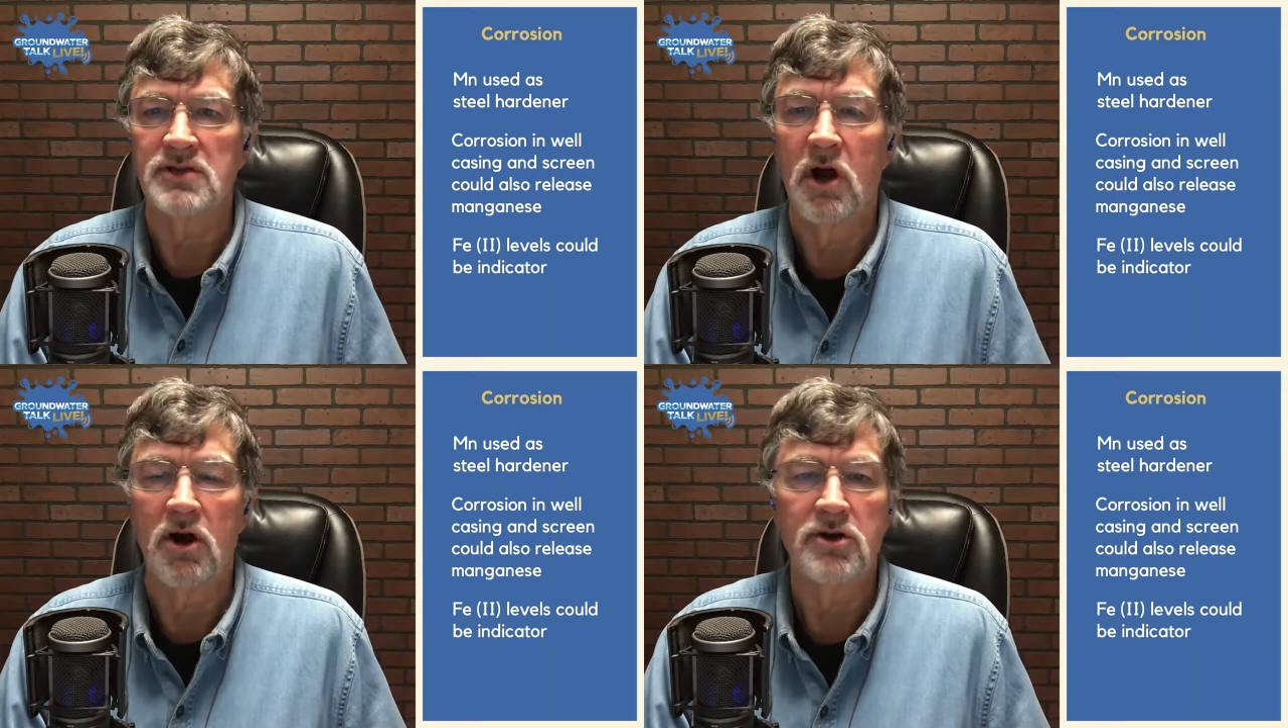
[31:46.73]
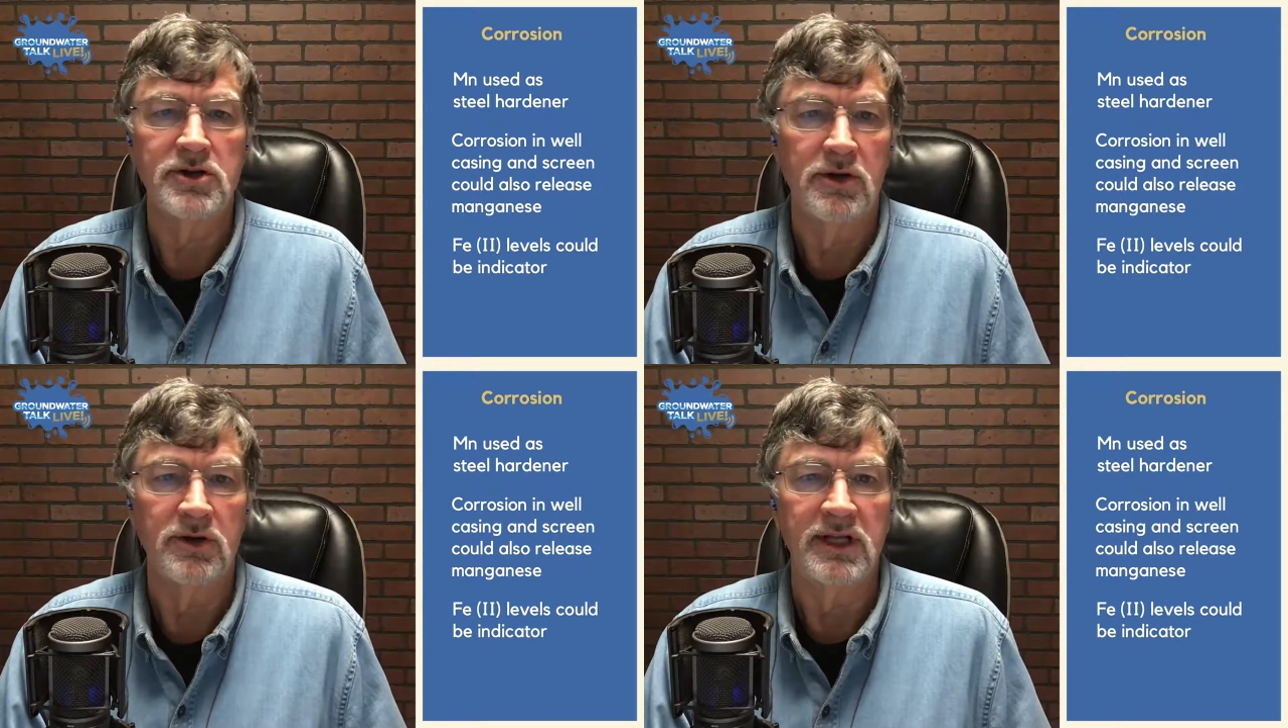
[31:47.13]
a
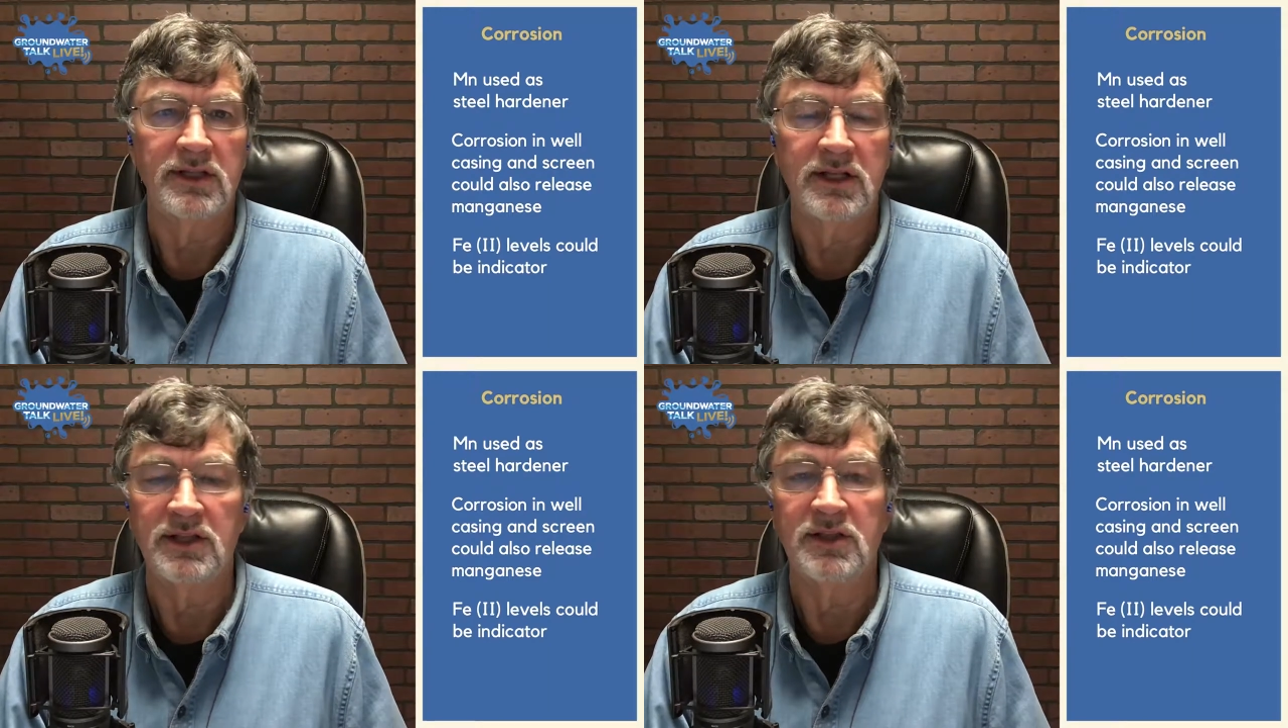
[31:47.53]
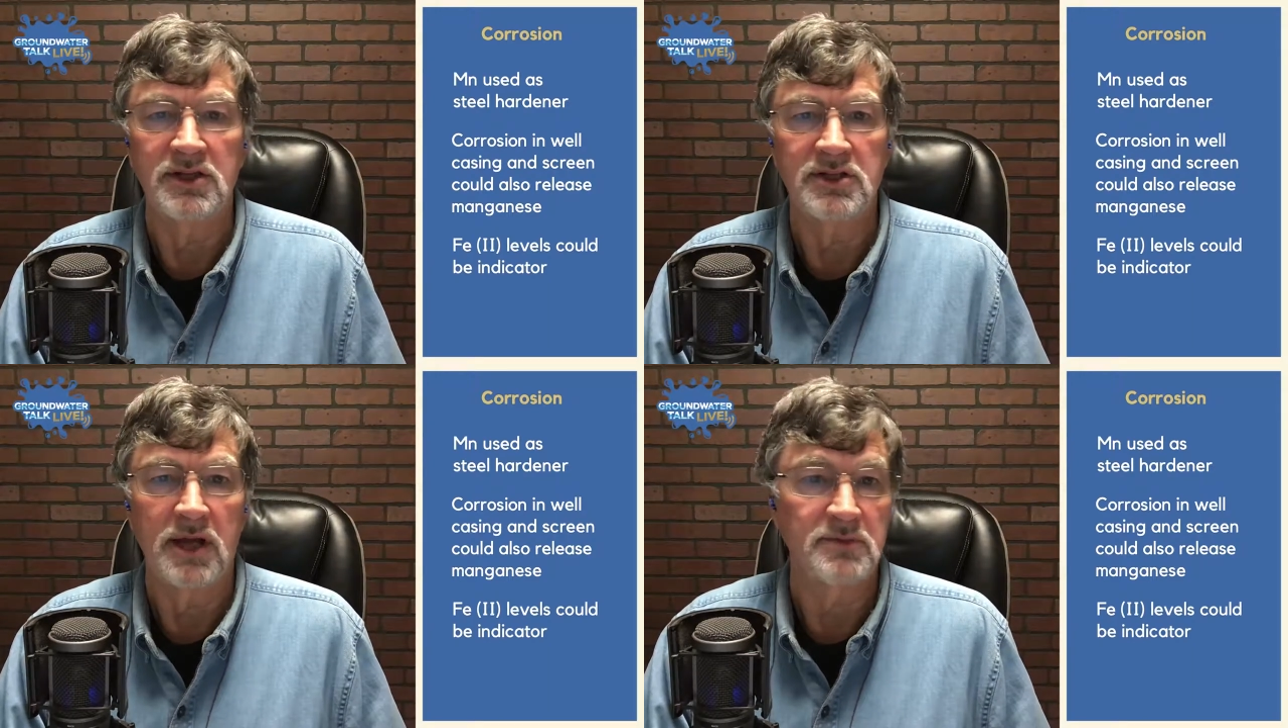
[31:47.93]
hardener in
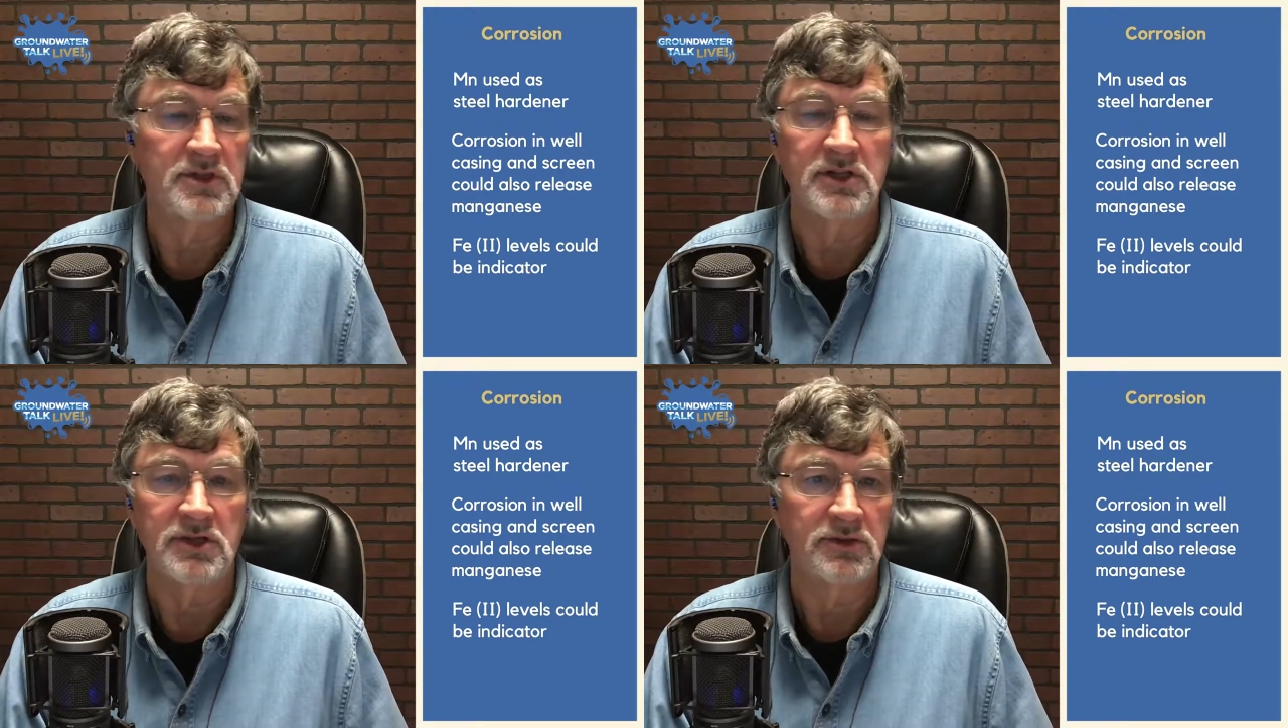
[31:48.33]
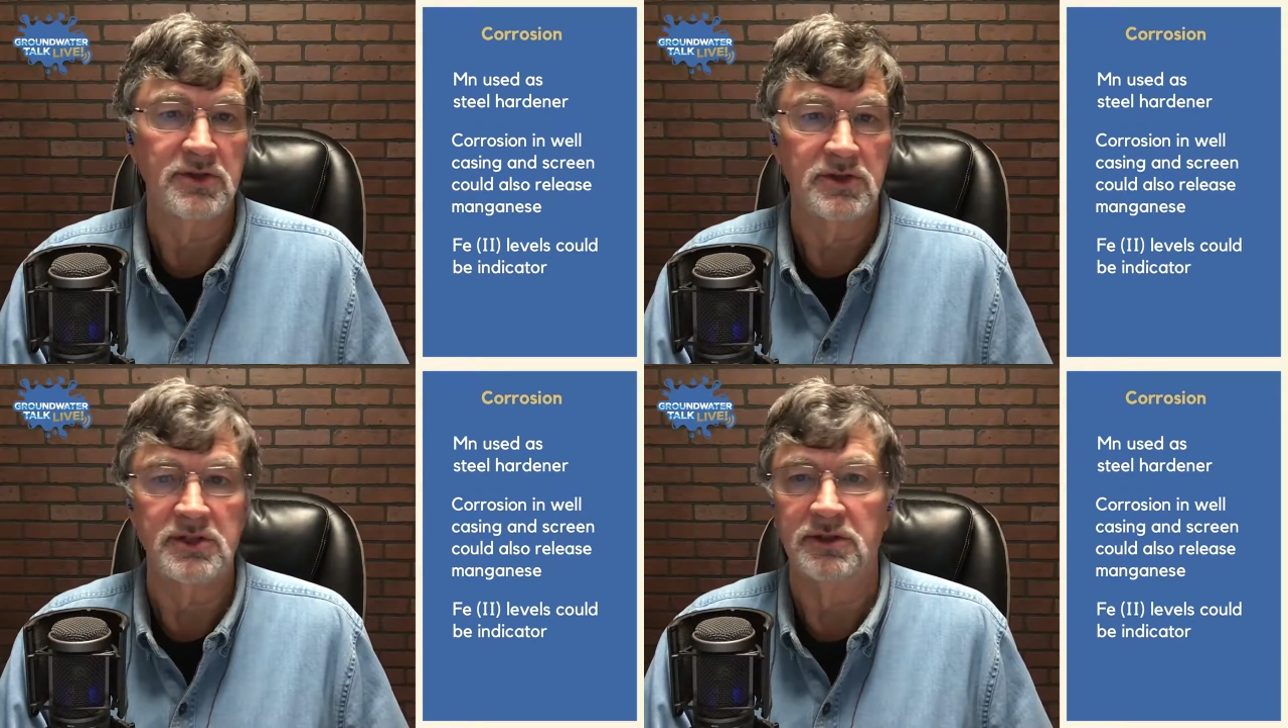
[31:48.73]
these types of
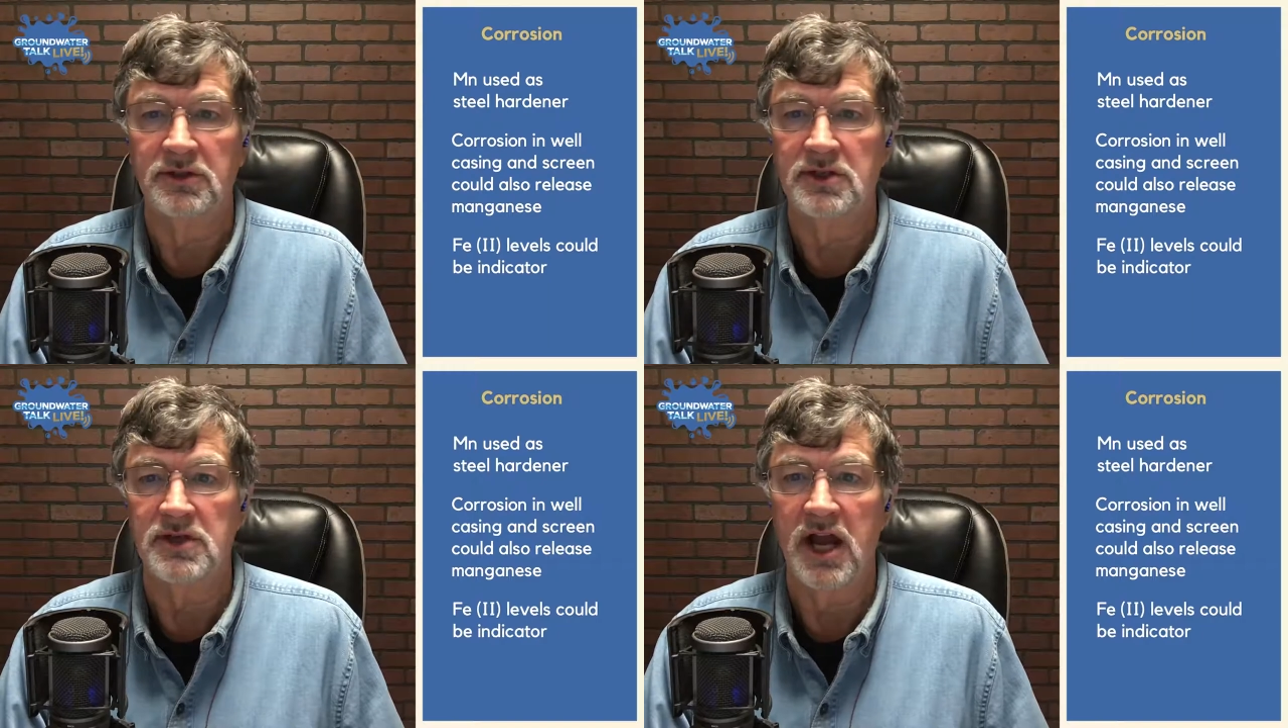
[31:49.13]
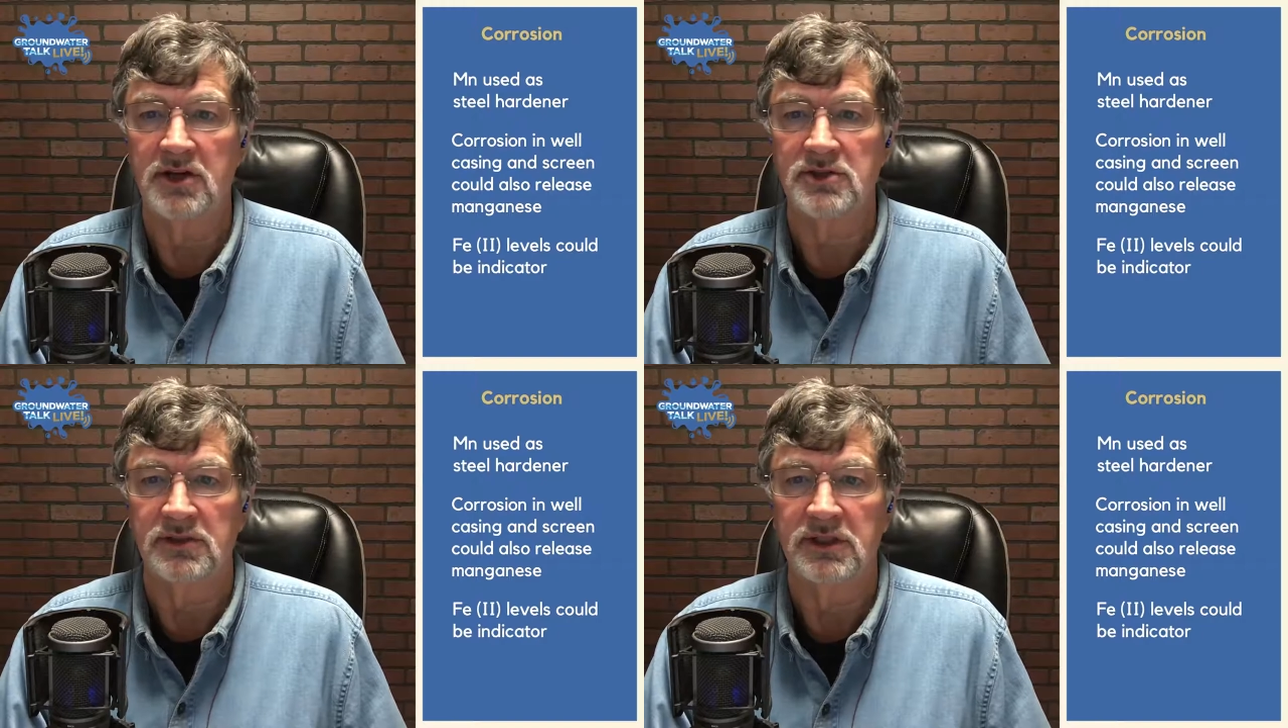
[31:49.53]
steels, still is
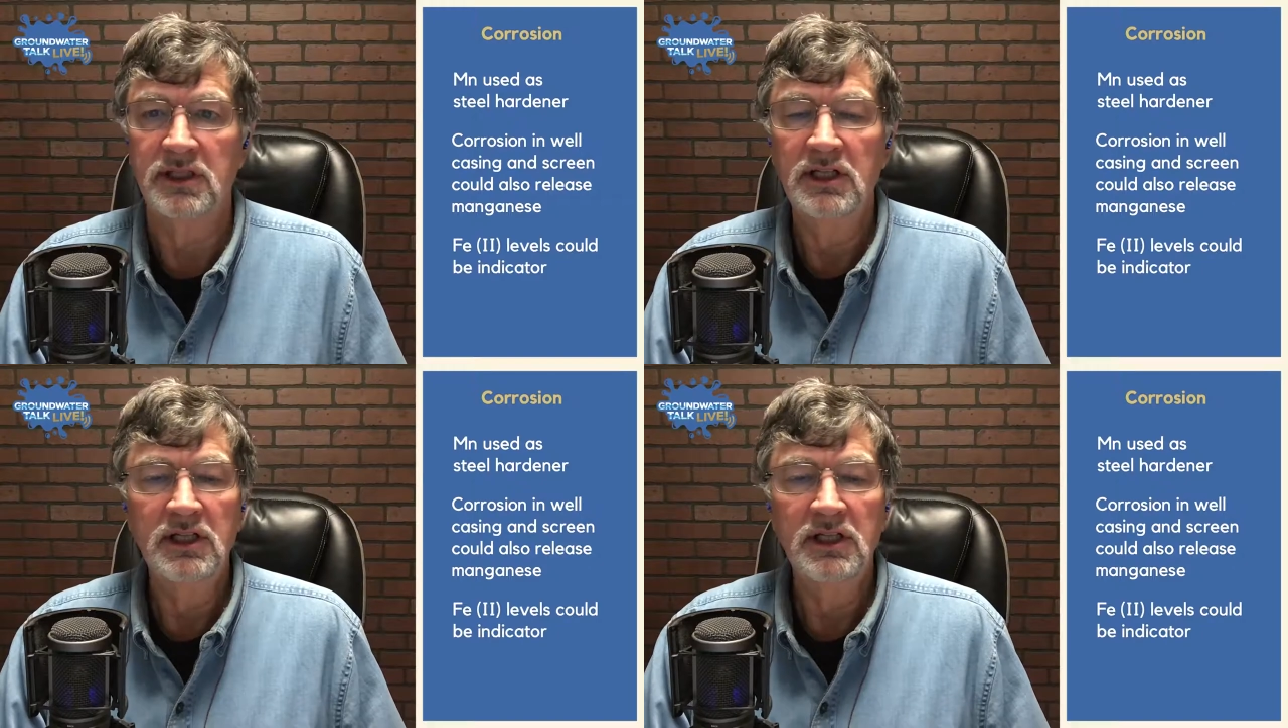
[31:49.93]
actually.